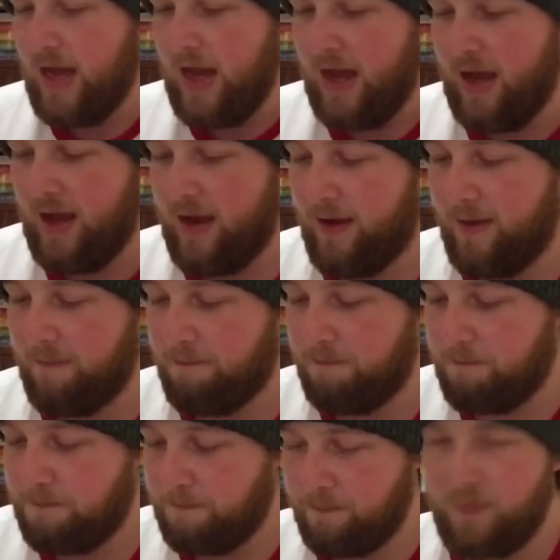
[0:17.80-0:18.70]
And
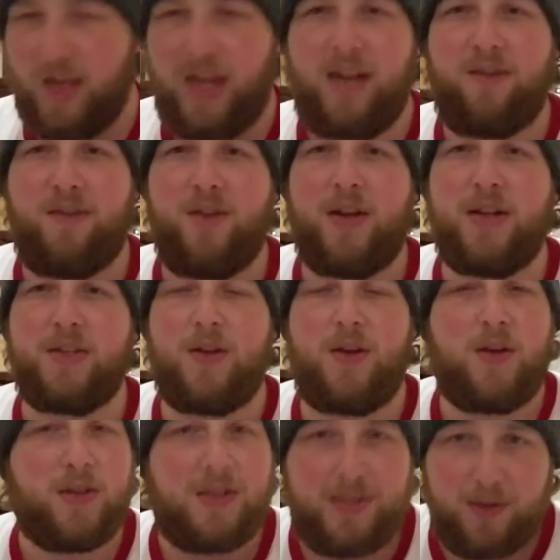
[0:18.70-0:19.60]
if you guys
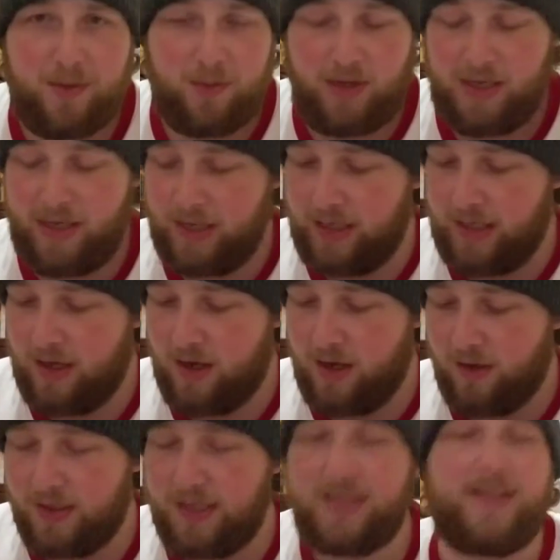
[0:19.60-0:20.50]
aren't celebrating any
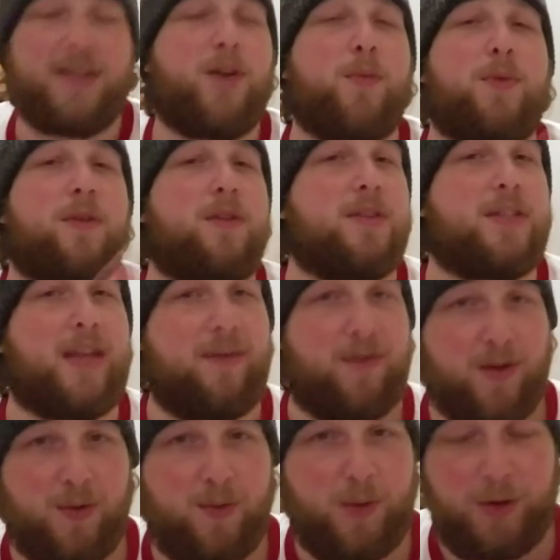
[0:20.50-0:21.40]
holidays, I hope you're just
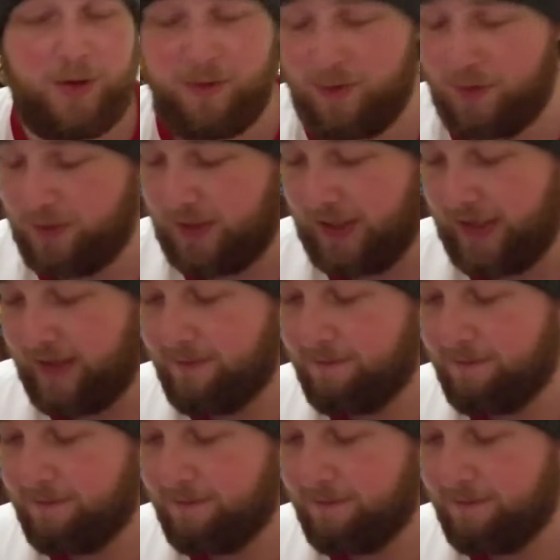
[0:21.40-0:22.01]
having a wonderful day.